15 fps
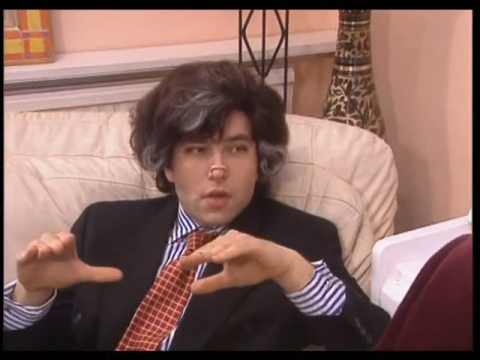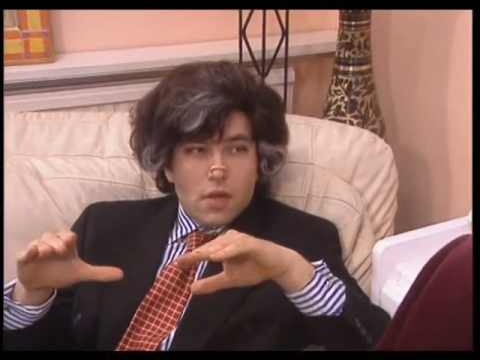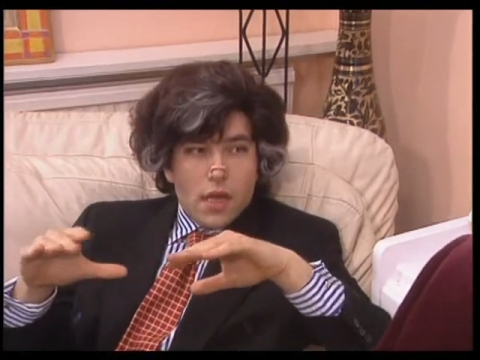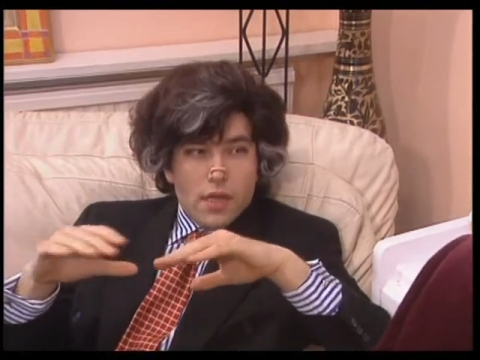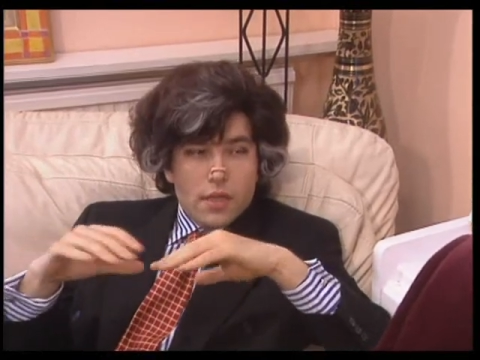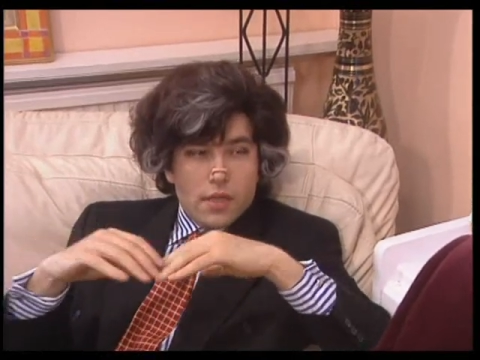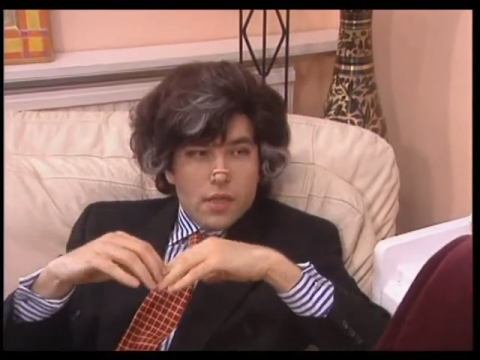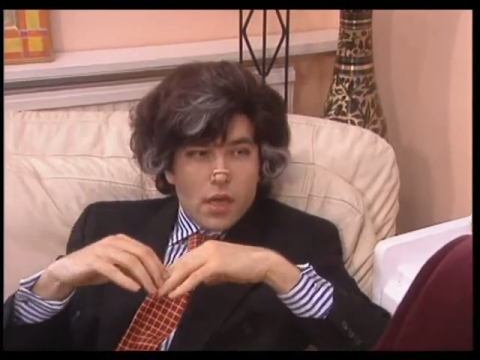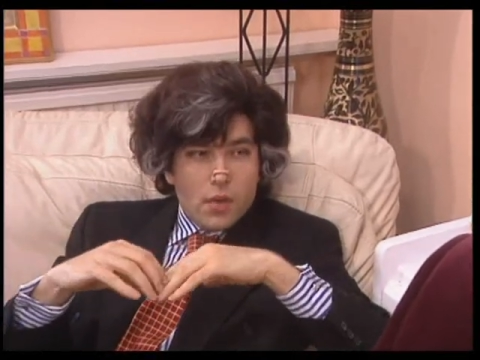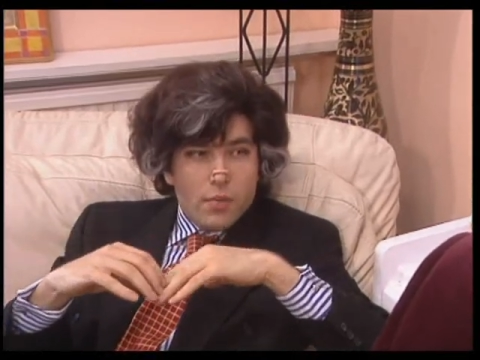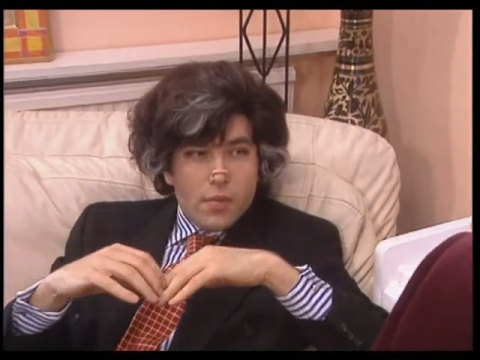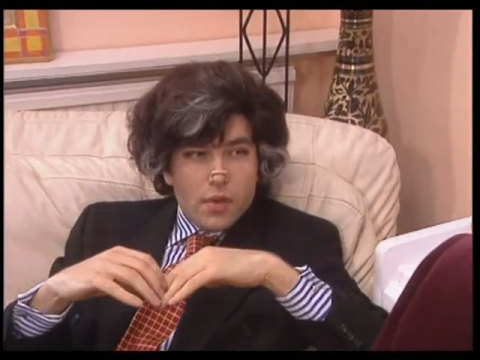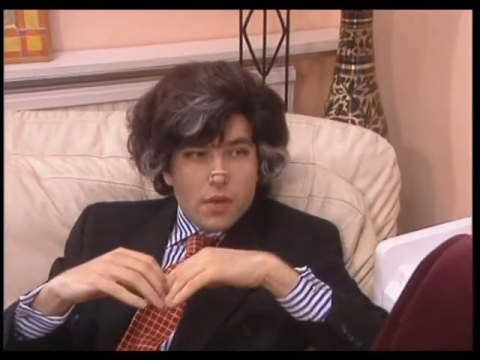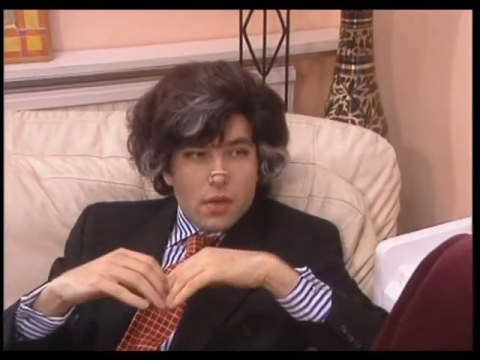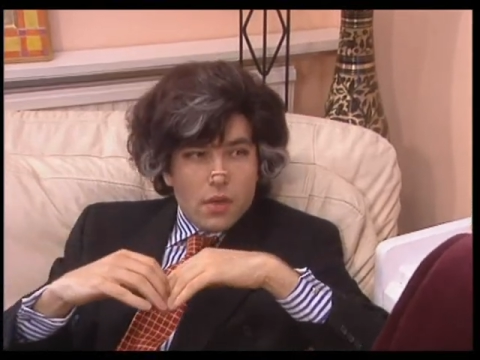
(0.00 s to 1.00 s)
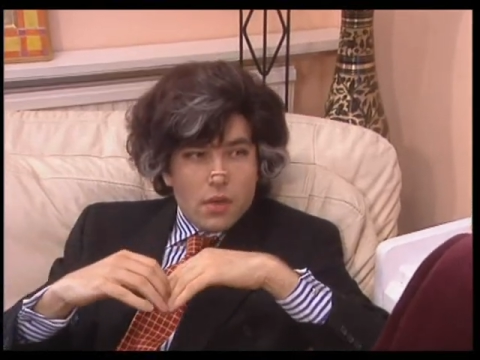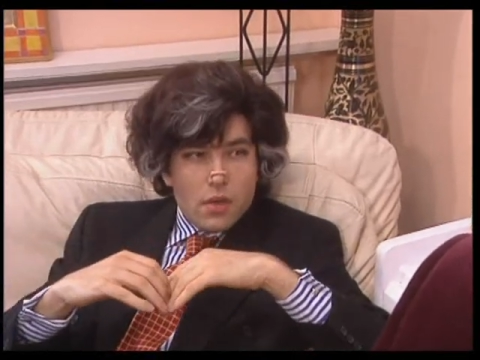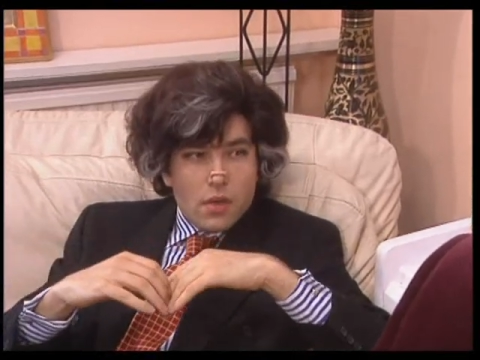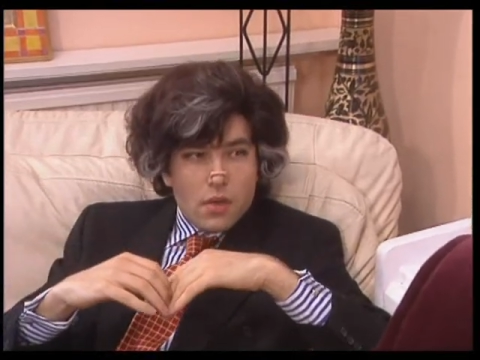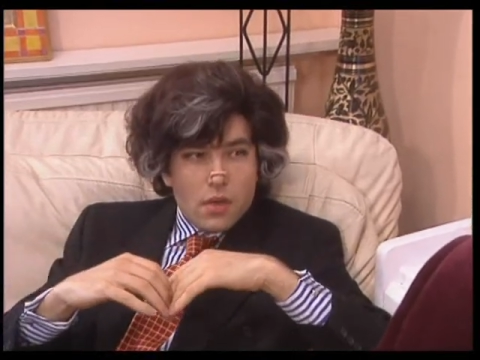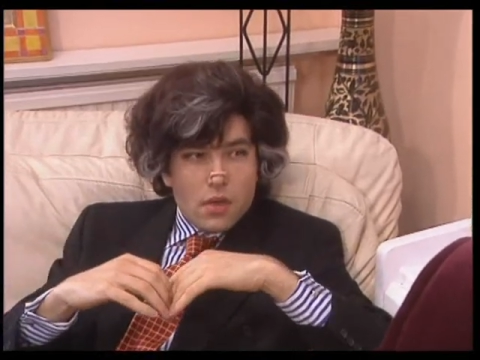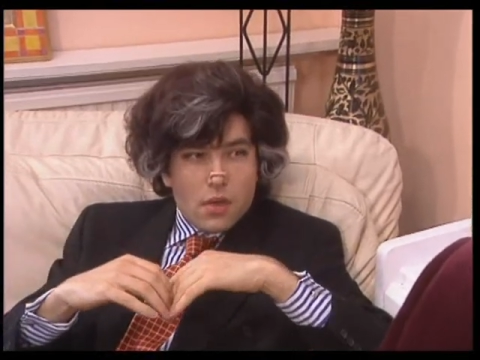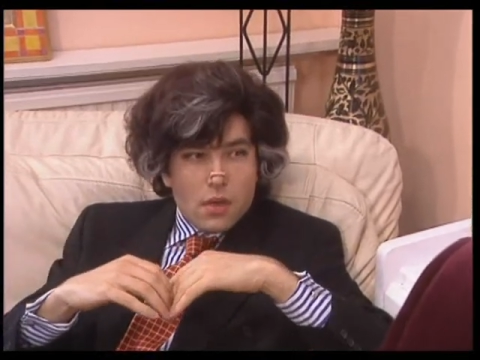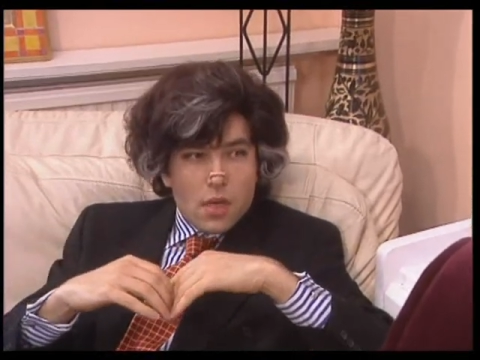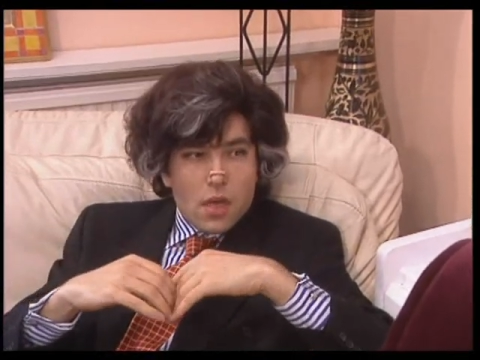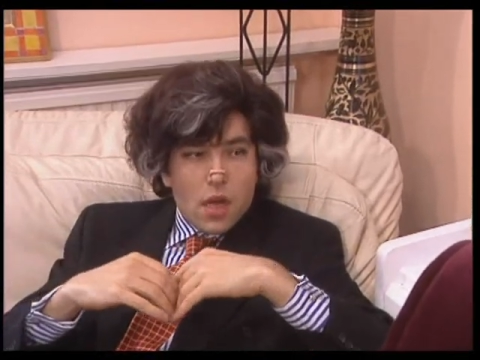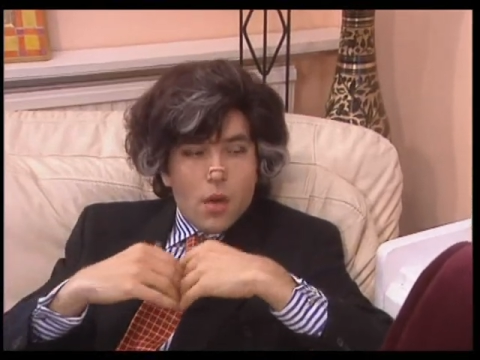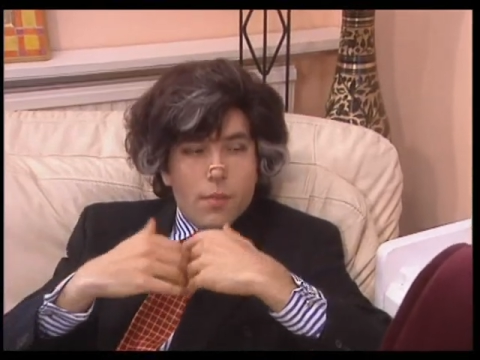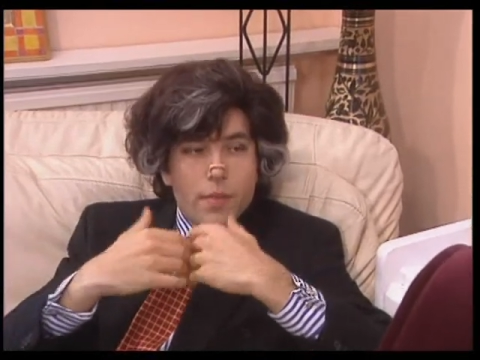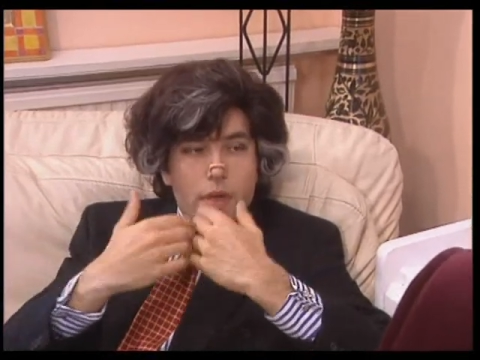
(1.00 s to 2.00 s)
cut it open,
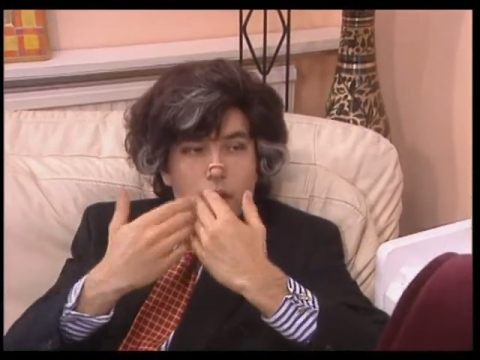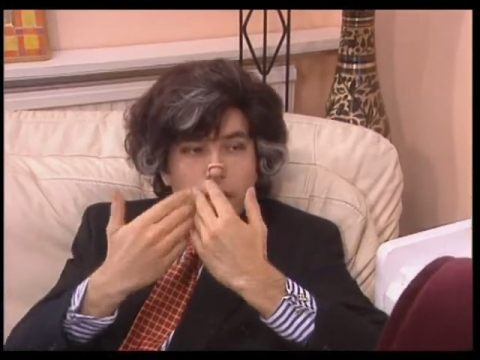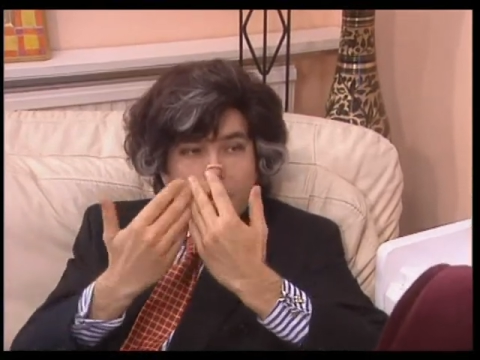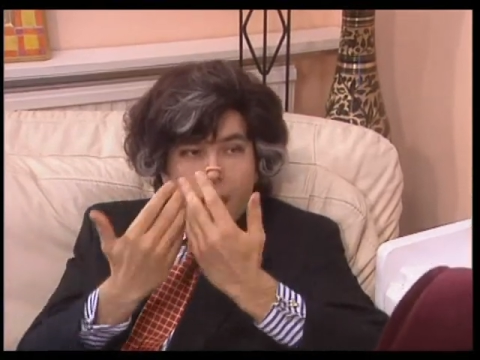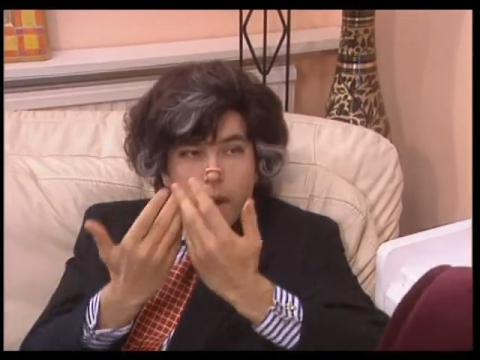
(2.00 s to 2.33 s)
and open it